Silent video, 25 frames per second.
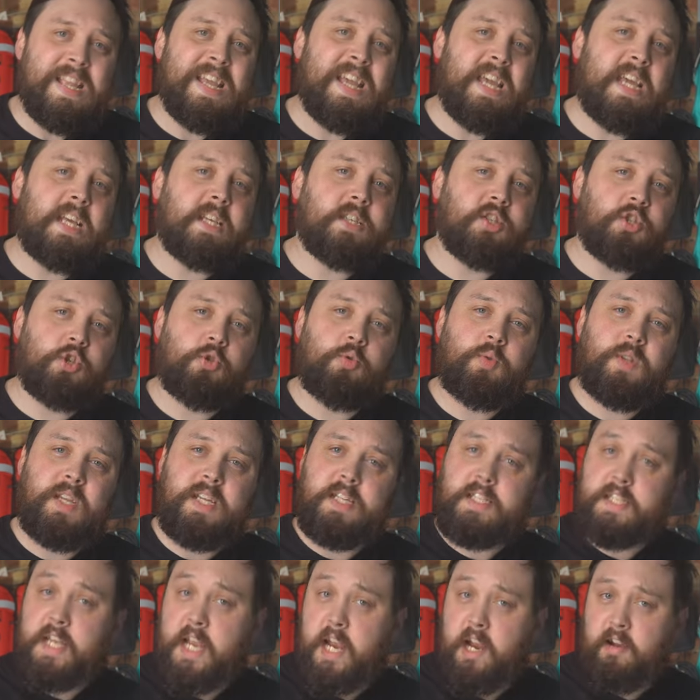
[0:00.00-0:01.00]
is to the
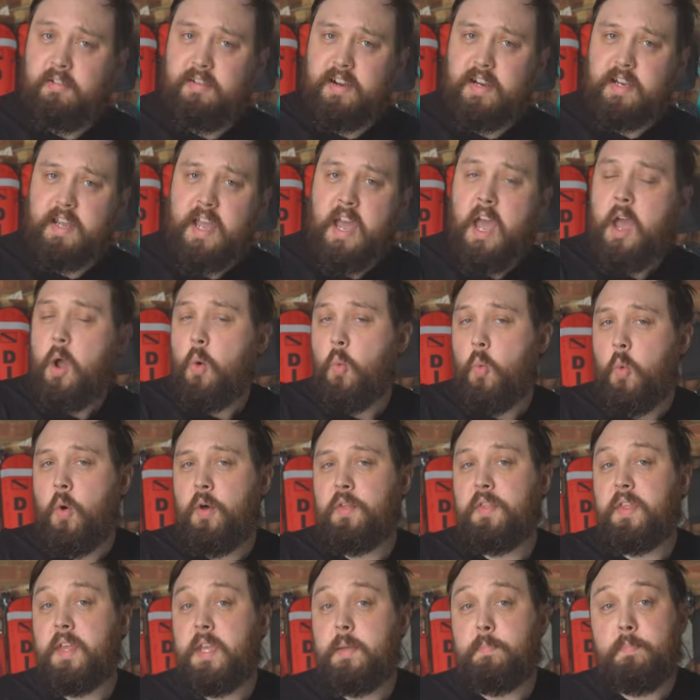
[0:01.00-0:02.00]
Tern
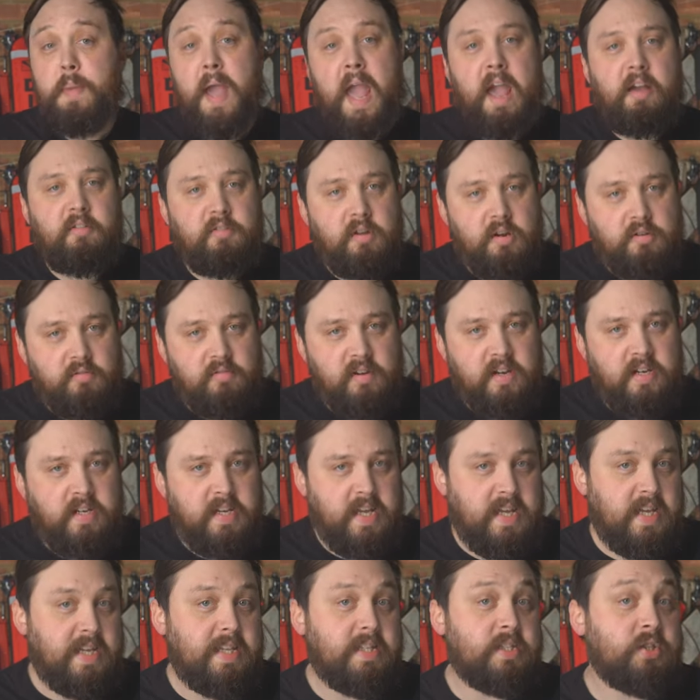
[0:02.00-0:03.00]
what the
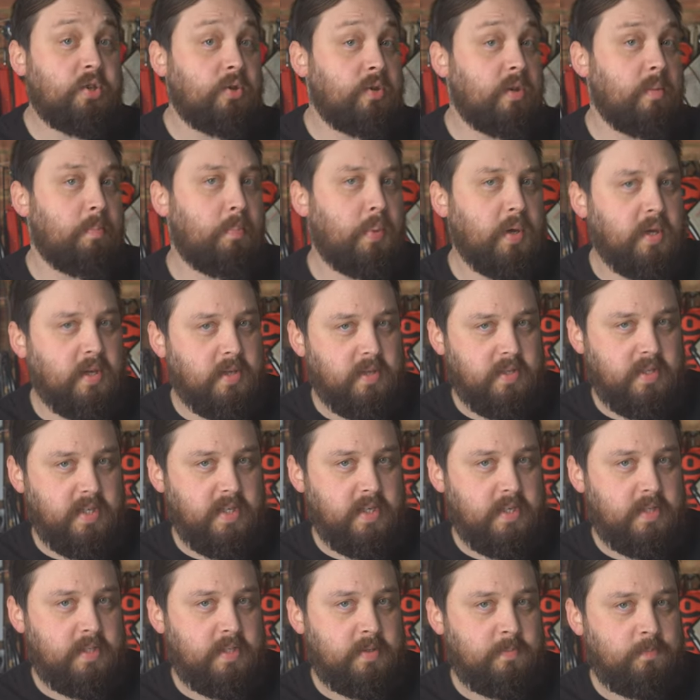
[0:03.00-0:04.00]
Peregrine is to the
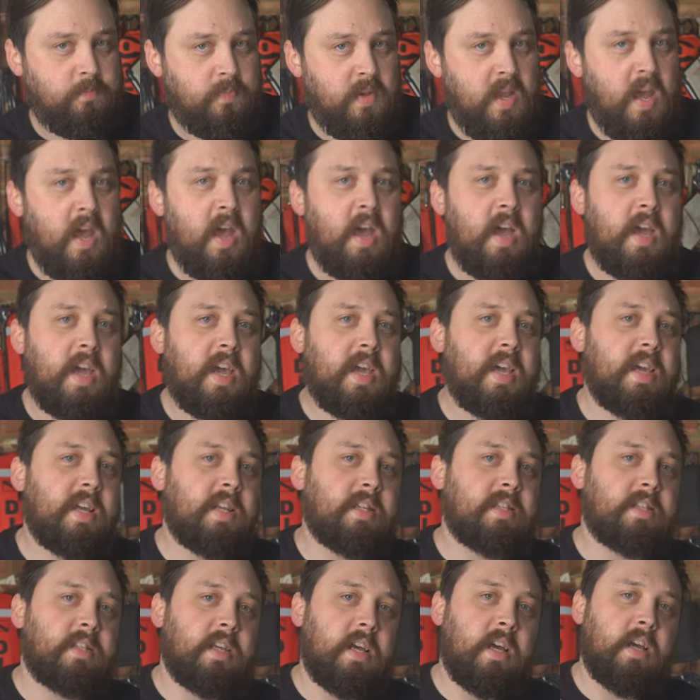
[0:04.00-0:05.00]
Perdix.
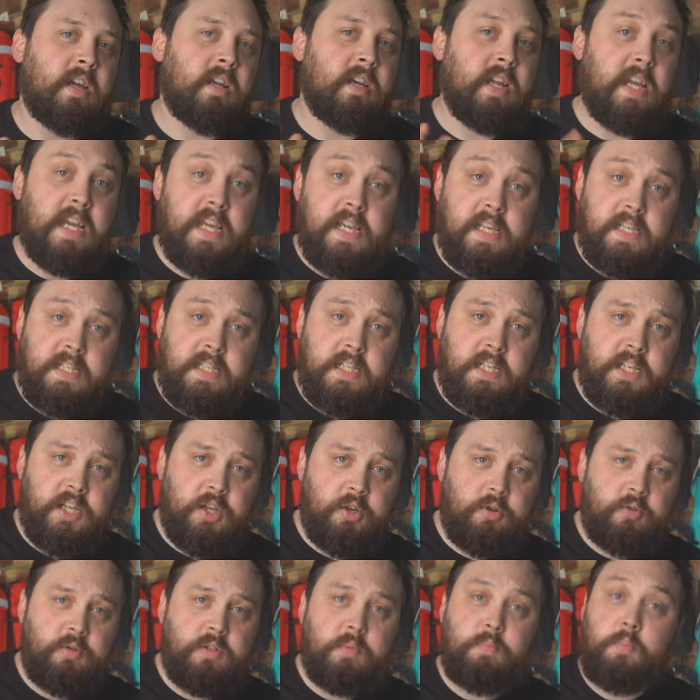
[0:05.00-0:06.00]
It's an
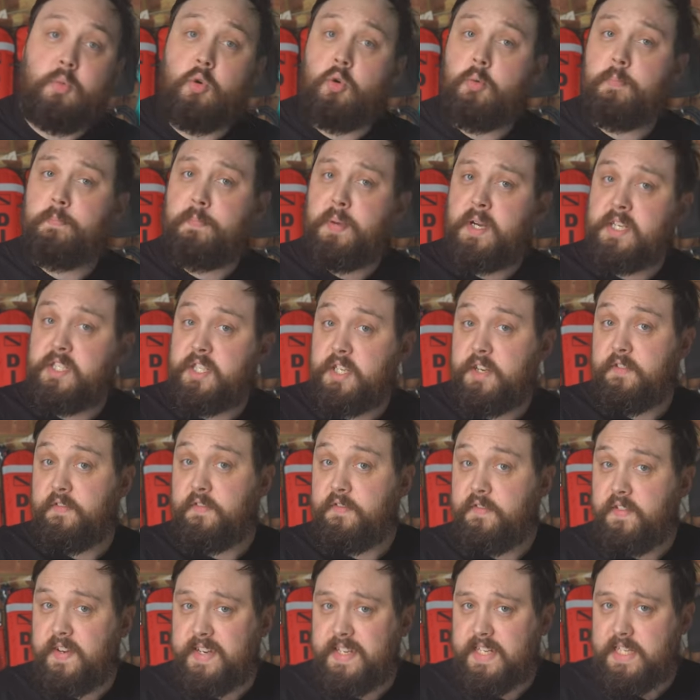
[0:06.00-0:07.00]
easy-to-use, more
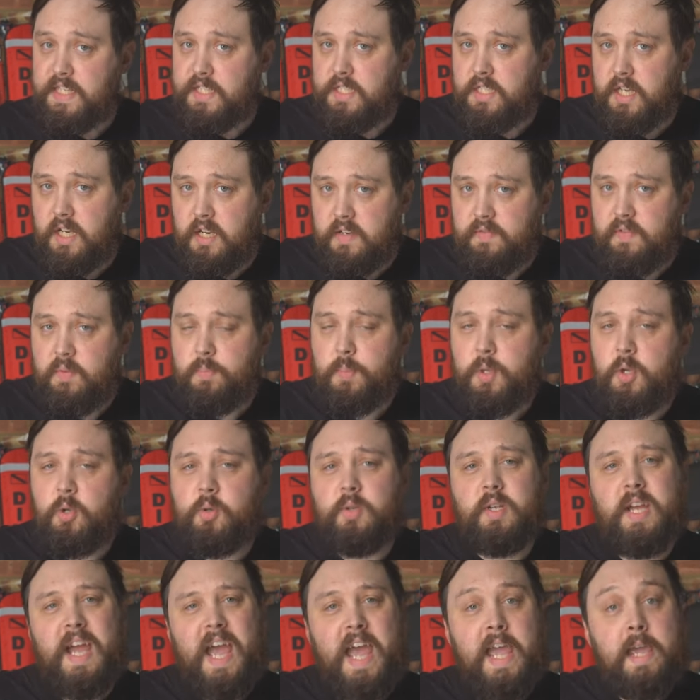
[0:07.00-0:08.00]
budget-friendly dive
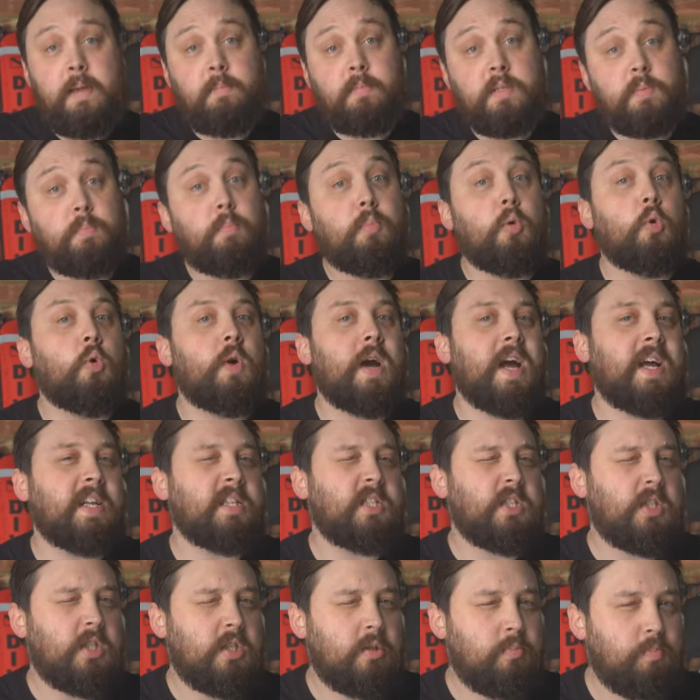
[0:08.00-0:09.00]
computer aimed more at
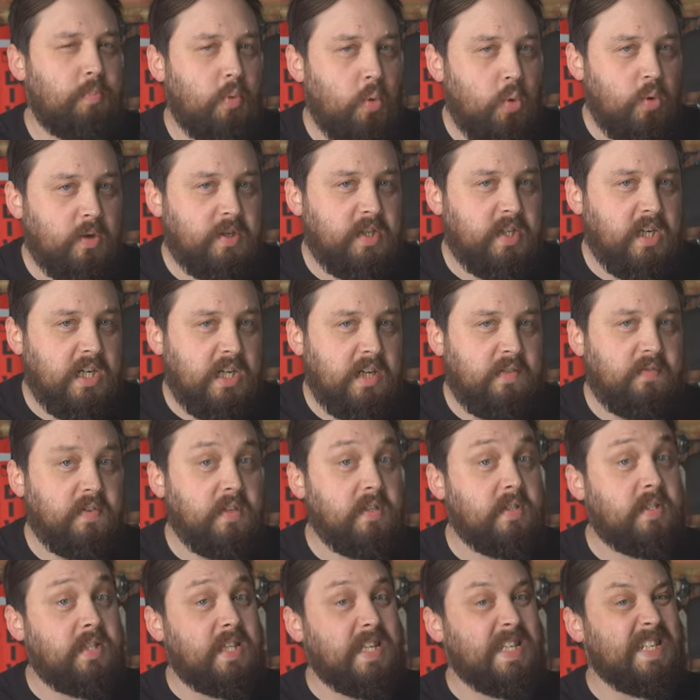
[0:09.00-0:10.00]
sport
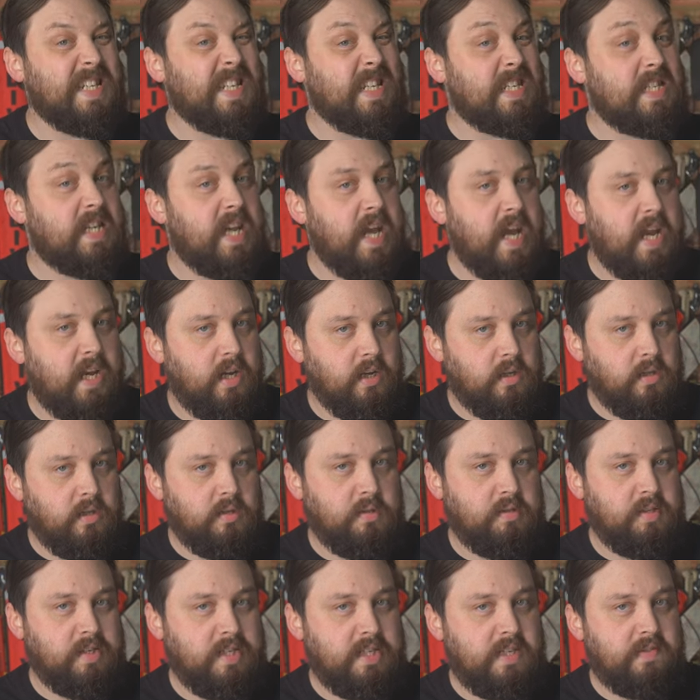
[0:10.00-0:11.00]
divers than the
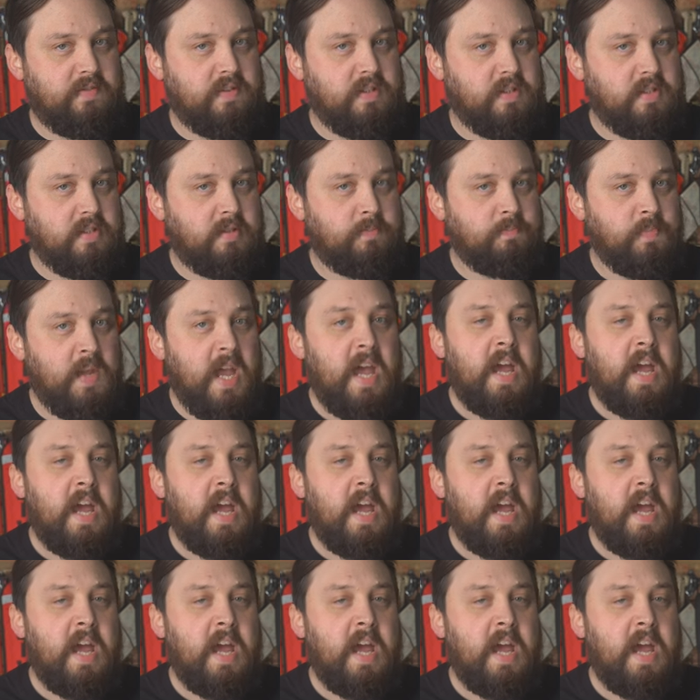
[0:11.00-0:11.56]
technical divers.